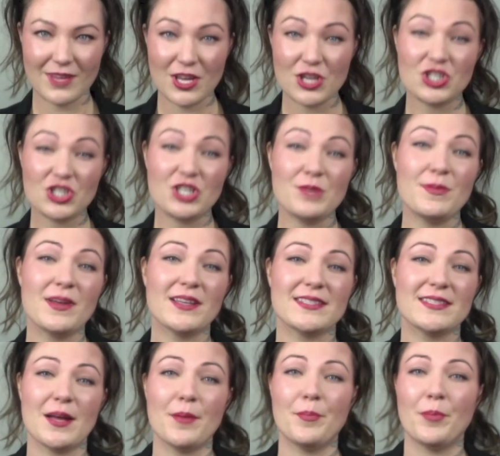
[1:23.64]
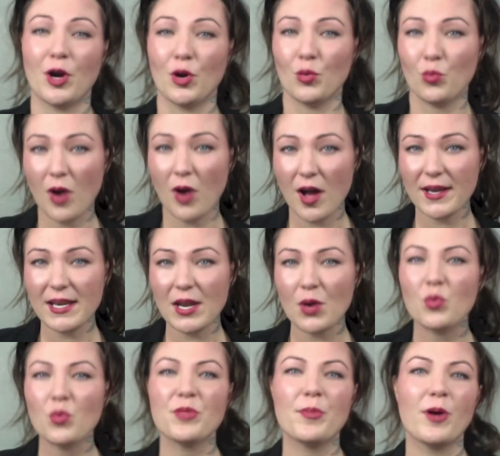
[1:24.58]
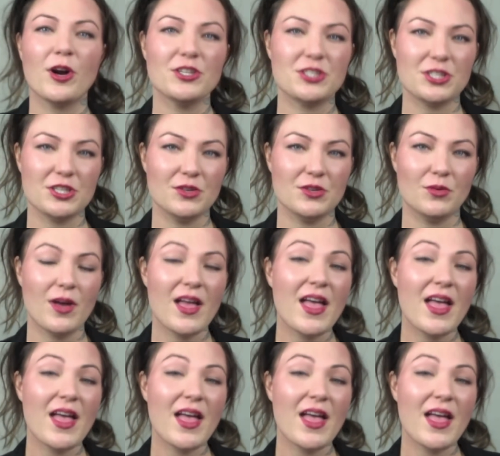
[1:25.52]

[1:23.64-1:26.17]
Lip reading: She mixed up part 1 with part 2,